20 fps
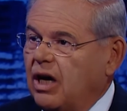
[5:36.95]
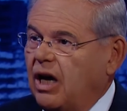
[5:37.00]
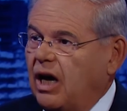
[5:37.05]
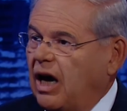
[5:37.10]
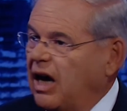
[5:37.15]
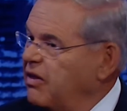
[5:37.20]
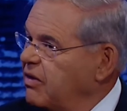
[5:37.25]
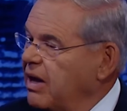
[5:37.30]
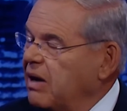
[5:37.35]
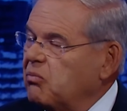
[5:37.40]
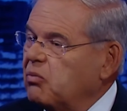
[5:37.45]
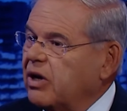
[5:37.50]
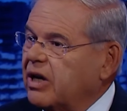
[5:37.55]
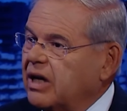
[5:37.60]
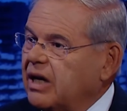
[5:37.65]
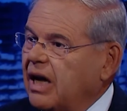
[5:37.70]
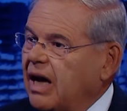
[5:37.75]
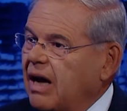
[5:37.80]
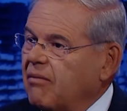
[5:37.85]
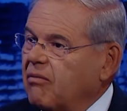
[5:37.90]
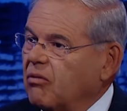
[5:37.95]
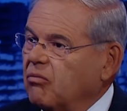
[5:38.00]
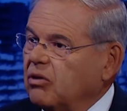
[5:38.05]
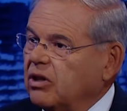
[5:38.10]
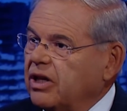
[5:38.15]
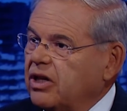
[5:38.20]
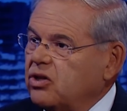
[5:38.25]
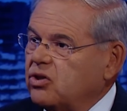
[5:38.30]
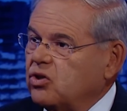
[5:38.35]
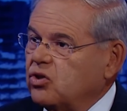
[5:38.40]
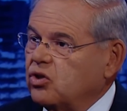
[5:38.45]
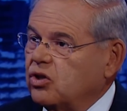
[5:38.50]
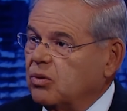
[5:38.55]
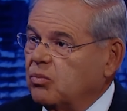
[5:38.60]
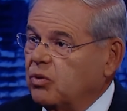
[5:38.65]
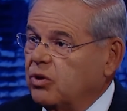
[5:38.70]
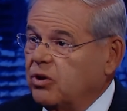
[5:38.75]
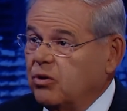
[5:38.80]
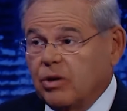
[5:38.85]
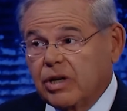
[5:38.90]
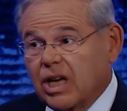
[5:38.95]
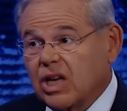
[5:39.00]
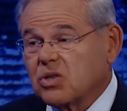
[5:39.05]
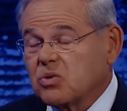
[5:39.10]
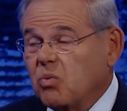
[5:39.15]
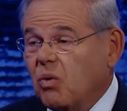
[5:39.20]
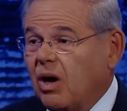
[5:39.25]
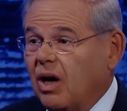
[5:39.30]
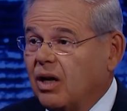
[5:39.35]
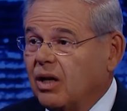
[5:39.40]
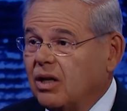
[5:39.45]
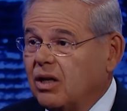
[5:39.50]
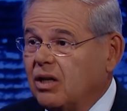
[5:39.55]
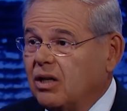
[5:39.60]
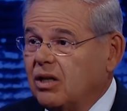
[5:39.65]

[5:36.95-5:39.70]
and then we can have a relationship with you. And guess what?